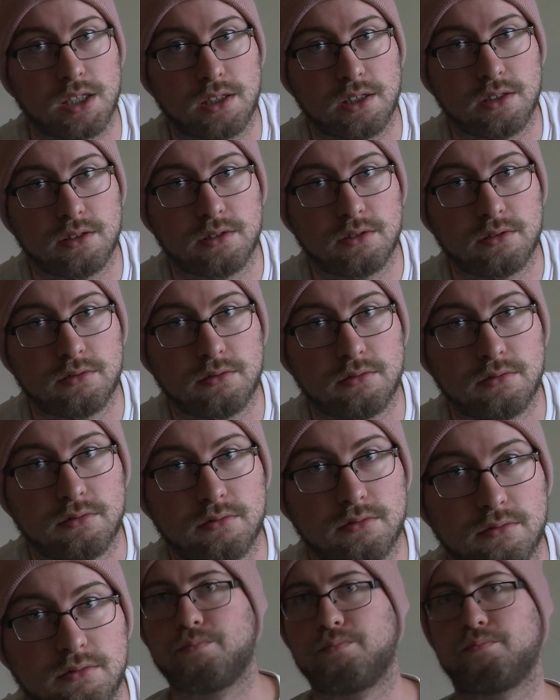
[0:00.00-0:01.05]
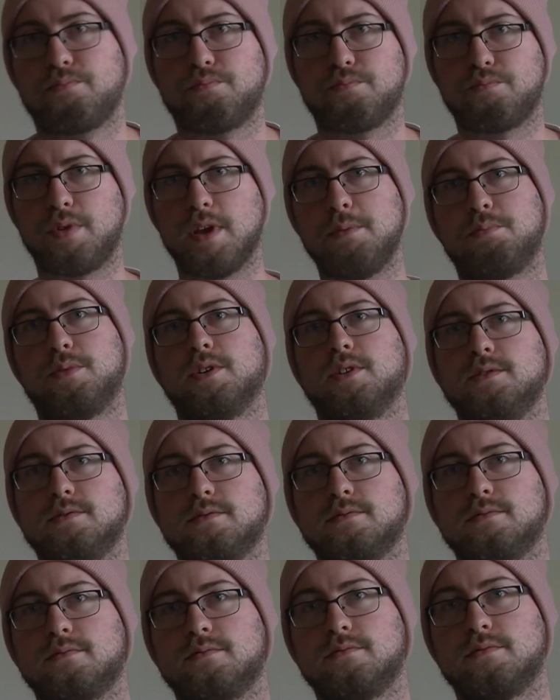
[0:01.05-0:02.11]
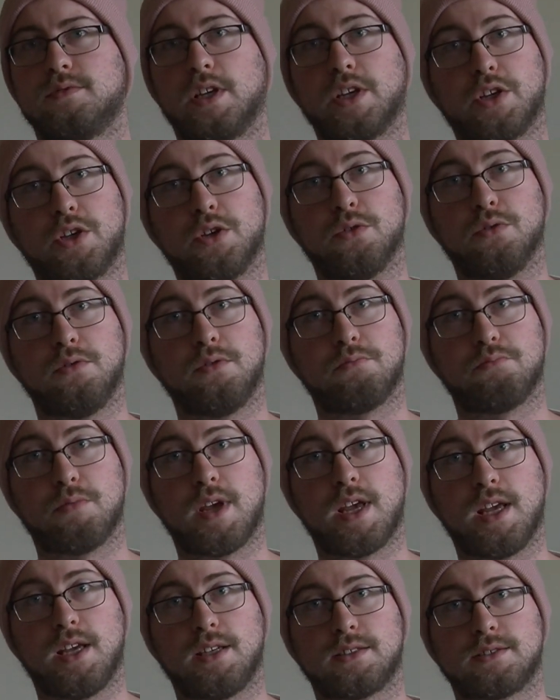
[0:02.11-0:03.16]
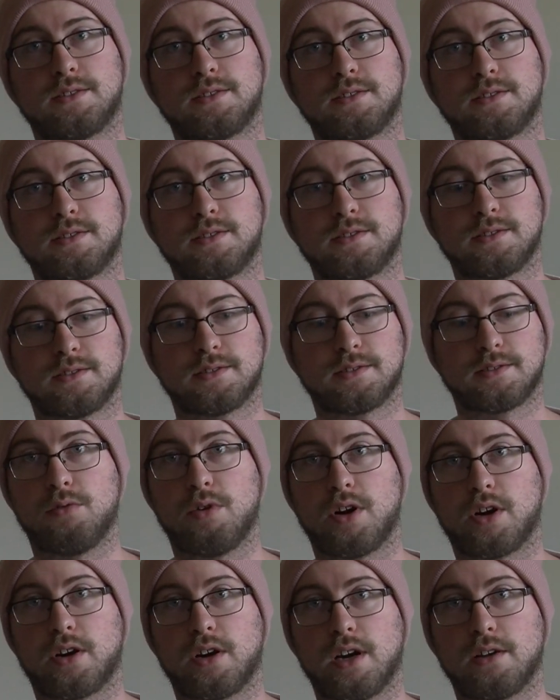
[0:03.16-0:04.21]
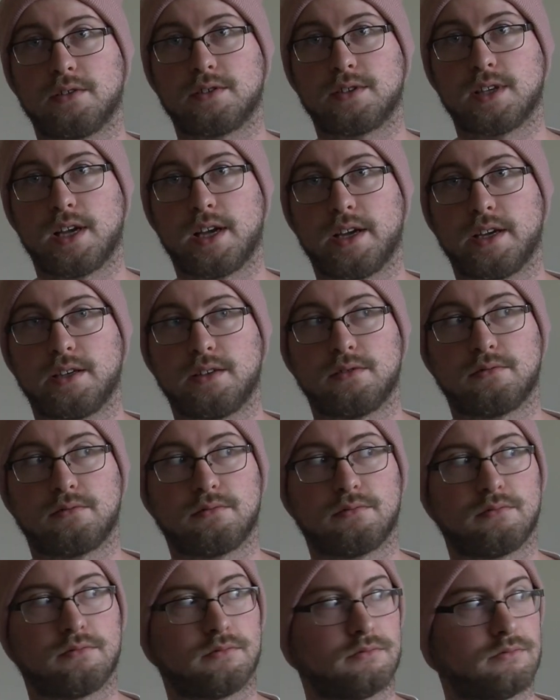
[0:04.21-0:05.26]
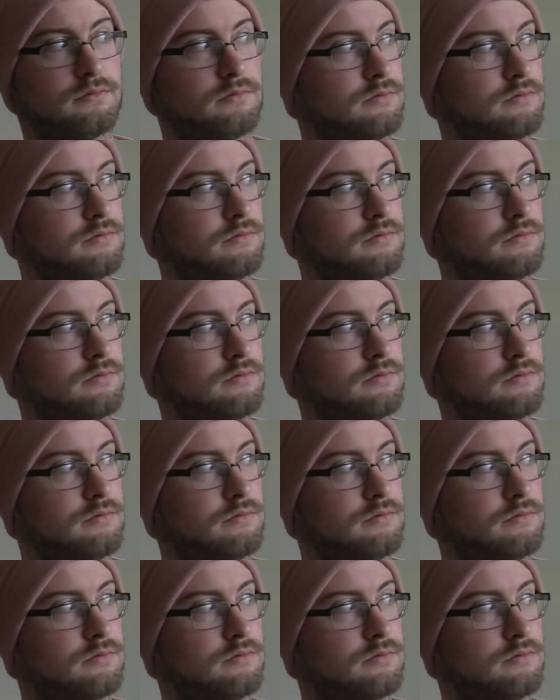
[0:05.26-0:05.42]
Rar people like you me or the skinwalker outside.